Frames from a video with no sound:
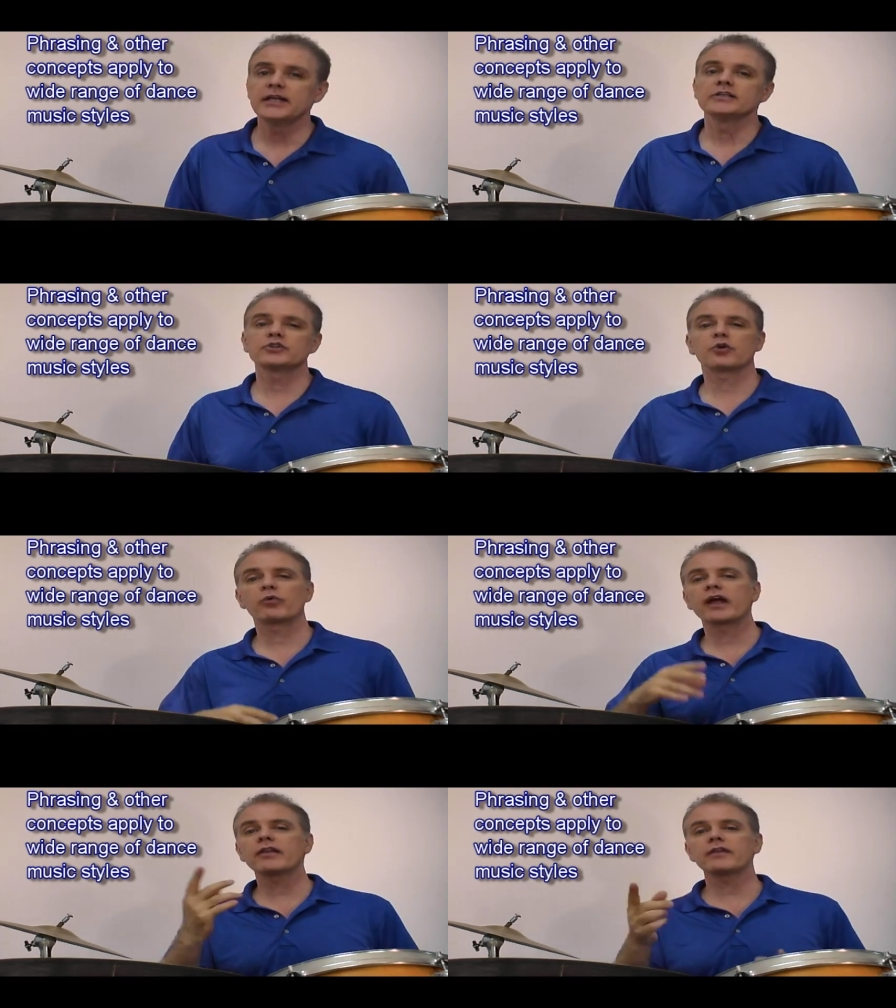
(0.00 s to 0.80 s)
So
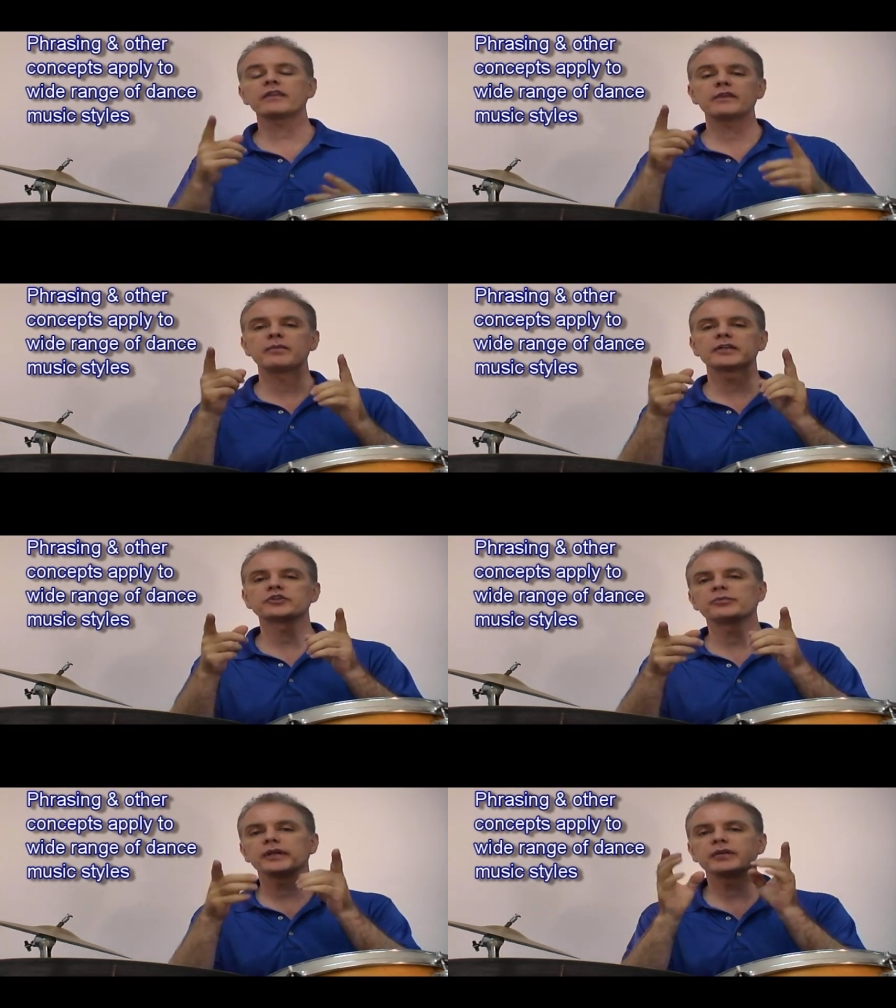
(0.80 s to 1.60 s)
rather than the
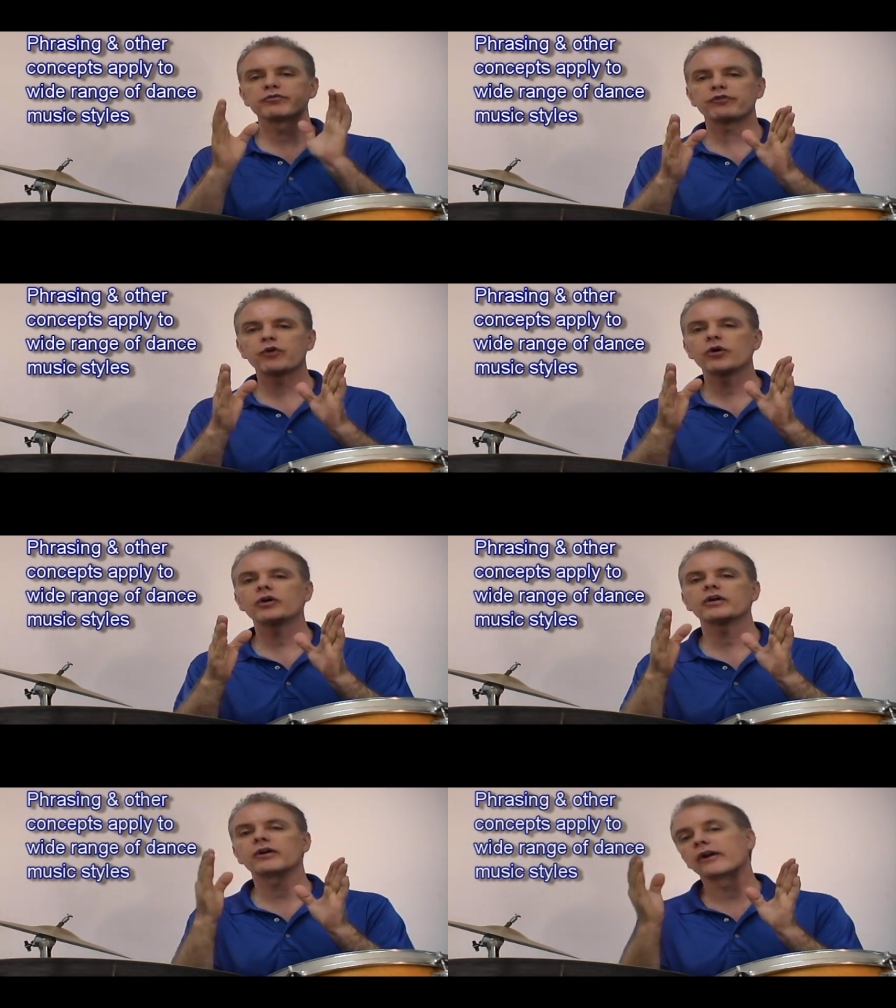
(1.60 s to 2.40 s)
measure being
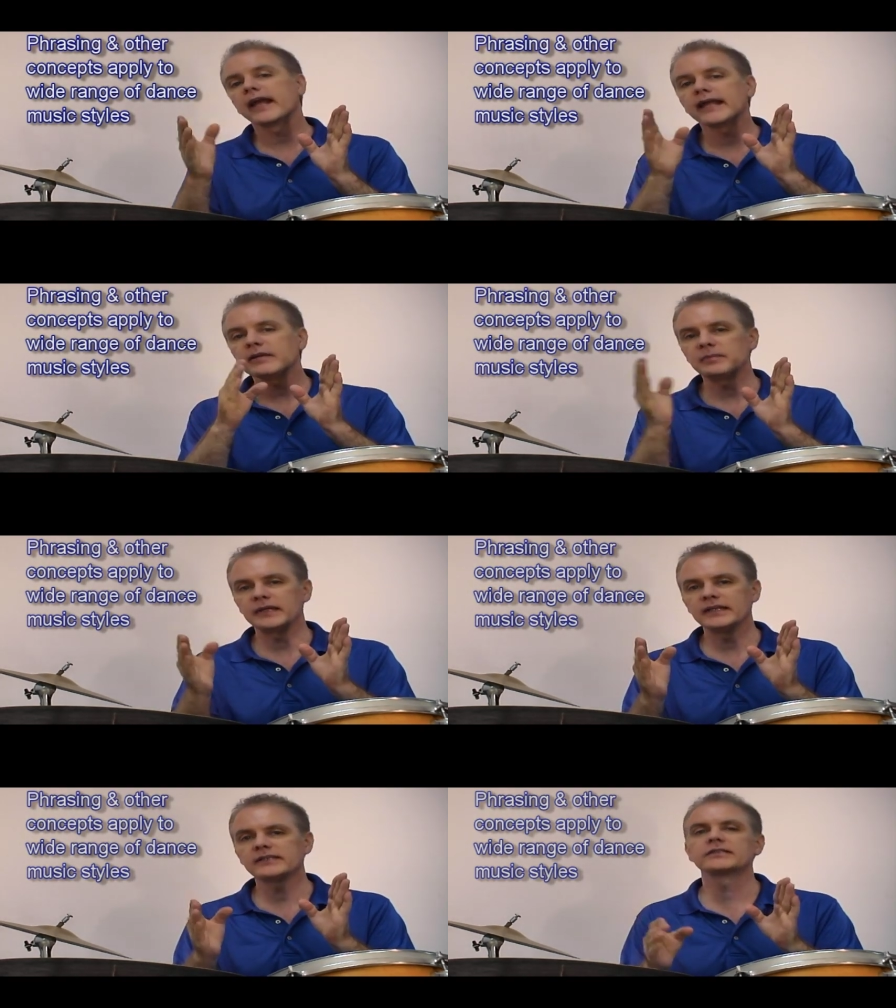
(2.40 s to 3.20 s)
4 or 8
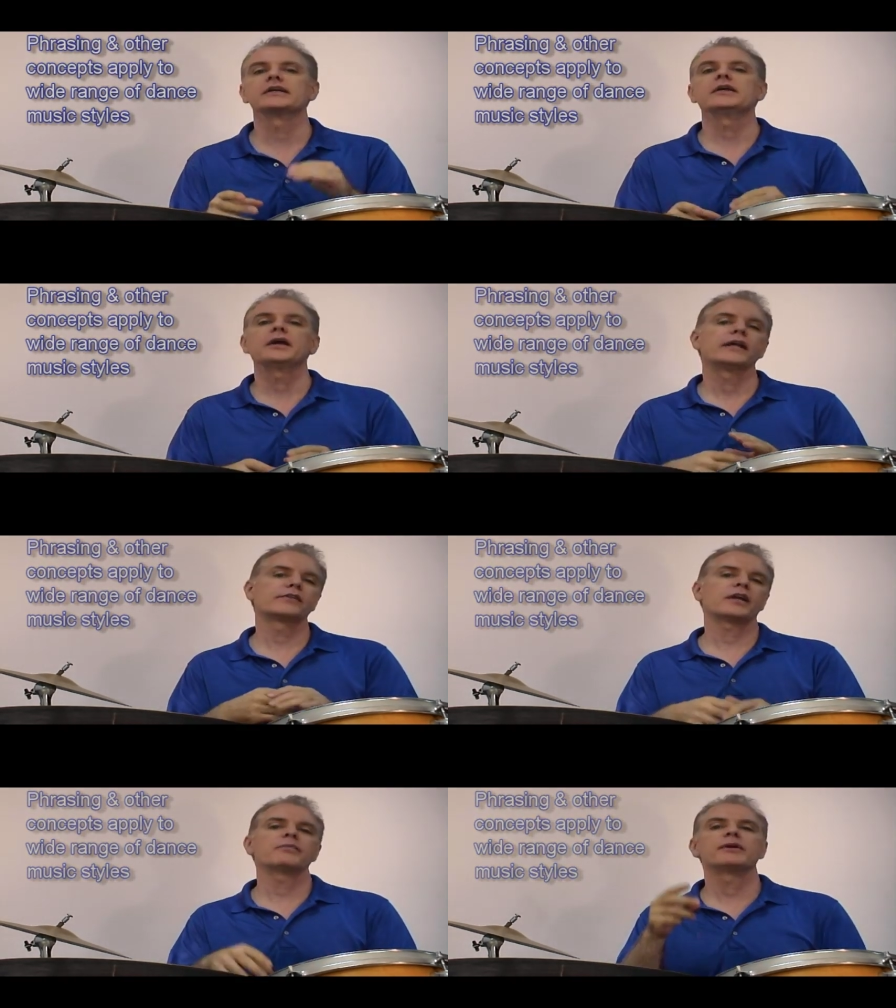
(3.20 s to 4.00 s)
beats, it's
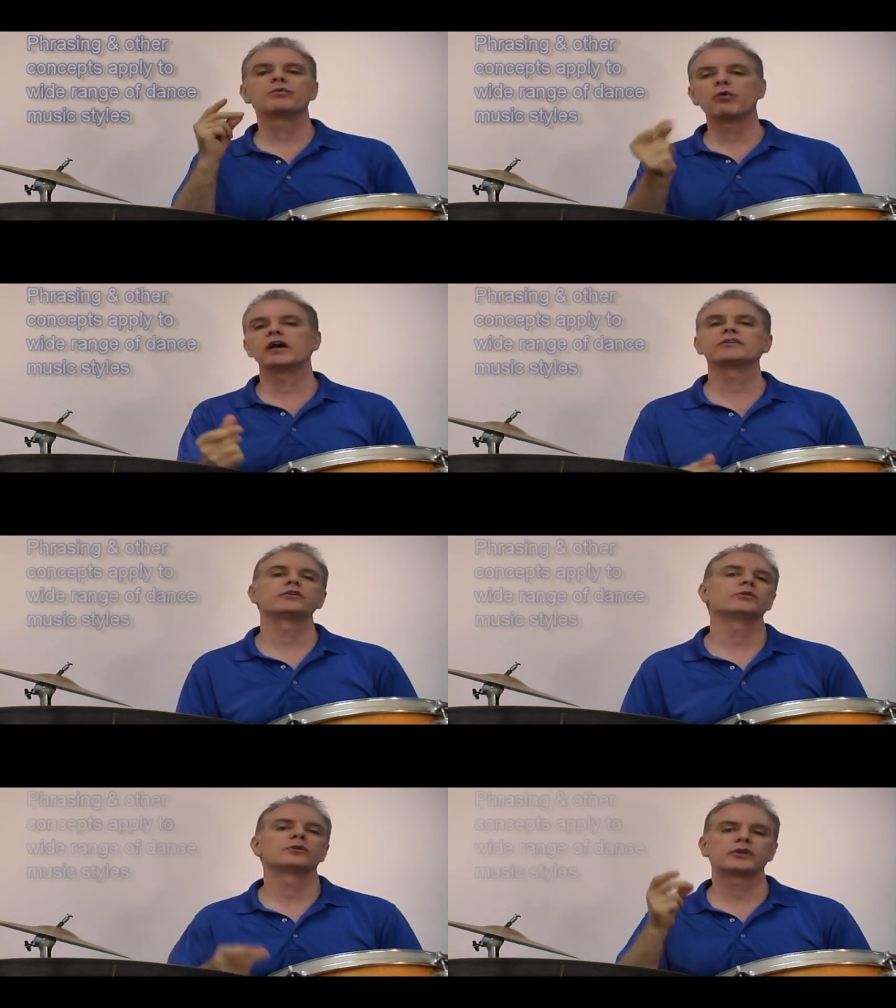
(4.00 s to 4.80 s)
going to be 1,
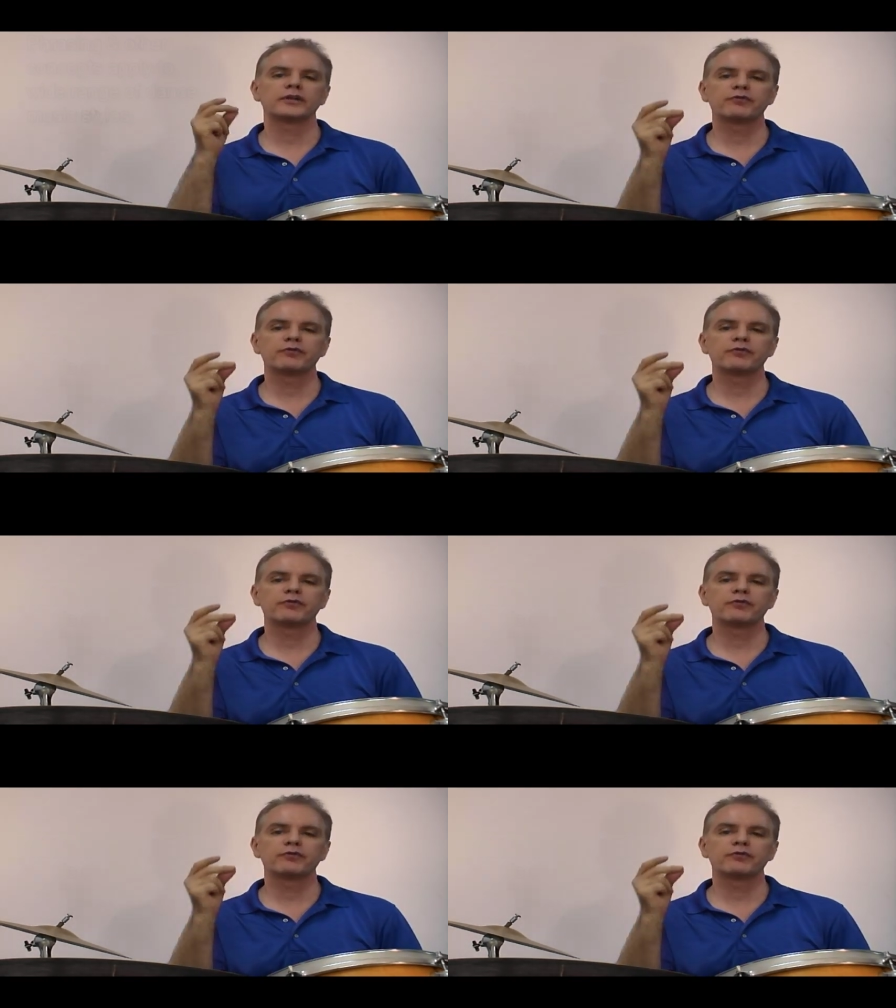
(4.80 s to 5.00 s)
2, 3,